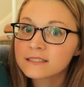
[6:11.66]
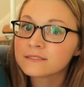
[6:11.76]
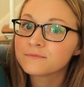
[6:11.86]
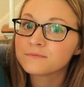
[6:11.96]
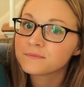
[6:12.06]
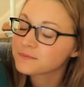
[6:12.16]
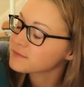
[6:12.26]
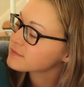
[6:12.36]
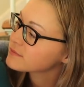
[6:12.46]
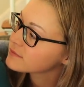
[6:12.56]

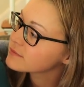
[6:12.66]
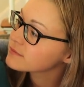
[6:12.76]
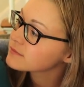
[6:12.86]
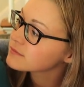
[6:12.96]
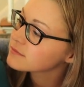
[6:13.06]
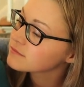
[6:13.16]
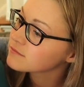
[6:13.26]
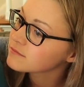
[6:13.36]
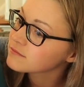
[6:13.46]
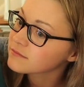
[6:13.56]

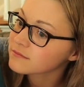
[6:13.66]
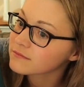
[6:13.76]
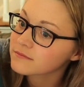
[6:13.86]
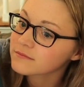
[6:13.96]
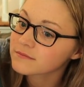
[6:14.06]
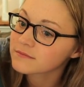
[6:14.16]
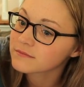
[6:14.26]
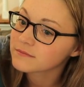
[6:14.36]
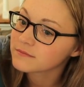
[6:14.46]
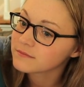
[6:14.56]

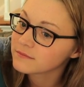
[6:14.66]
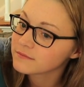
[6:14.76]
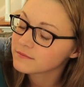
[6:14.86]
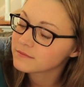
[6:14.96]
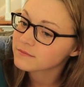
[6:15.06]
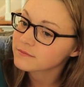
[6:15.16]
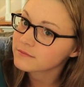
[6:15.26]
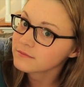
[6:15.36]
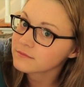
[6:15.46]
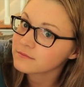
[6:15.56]

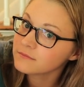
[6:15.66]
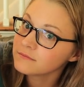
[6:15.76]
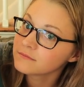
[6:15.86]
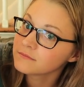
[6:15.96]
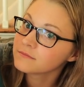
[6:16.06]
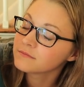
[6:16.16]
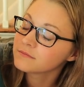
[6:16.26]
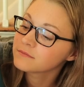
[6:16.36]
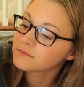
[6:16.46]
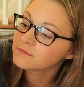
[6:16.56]

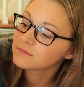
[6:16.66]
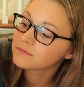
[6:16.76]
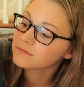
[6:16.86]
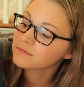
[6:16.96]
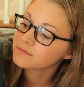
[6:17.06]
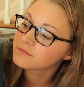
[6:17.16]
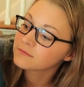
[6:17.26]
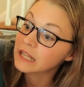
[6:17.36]
[no speech]